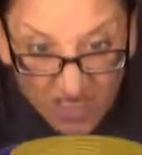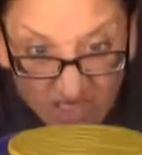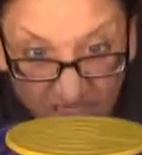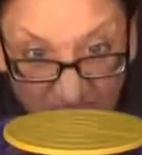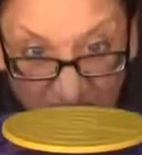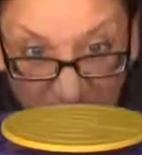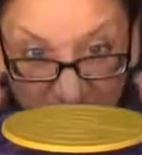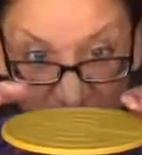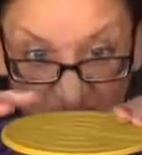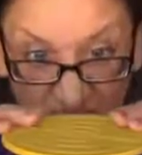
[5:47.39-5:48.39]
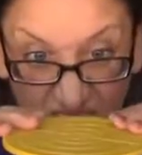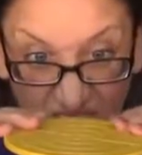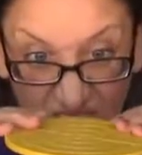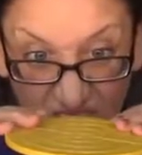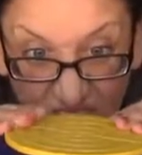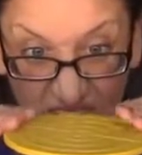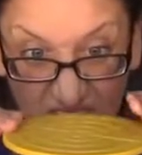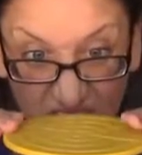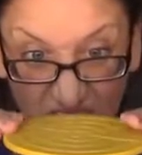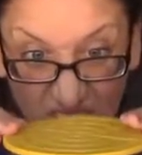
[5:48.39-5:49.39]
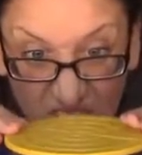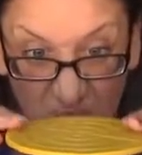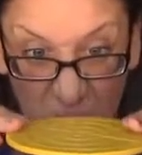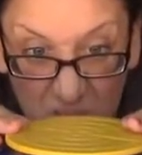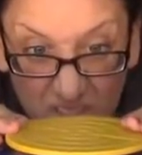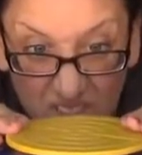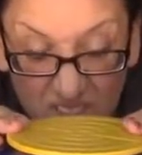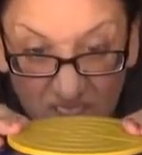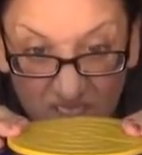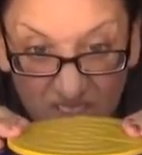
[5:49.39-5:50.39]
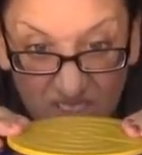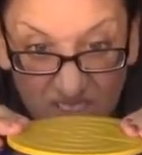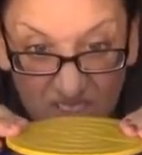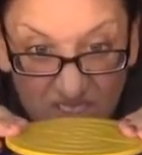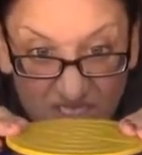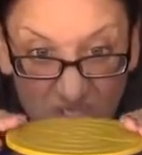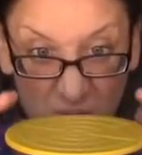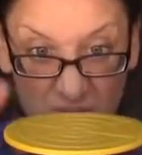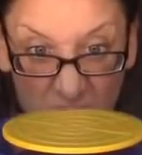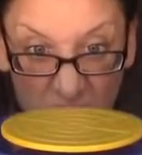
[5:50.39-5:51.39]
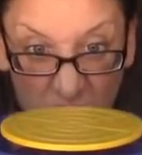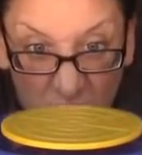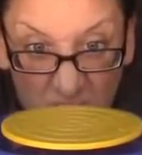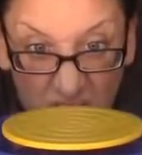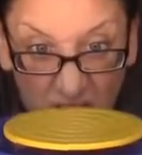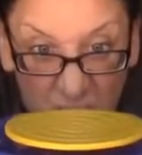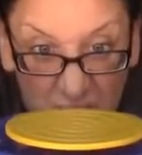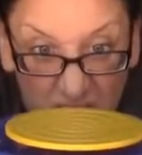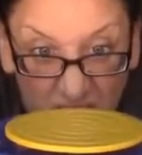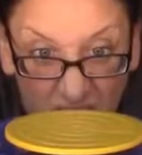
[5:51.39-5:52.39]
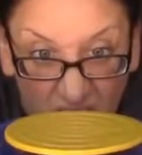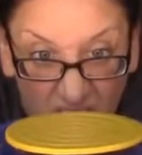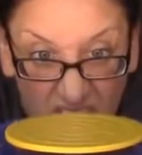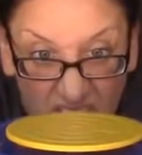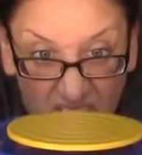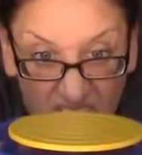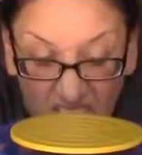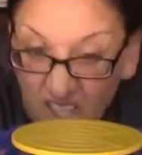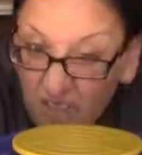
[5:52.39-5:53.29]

Wait, I'm going to try and correct the situation with the wheel not being level.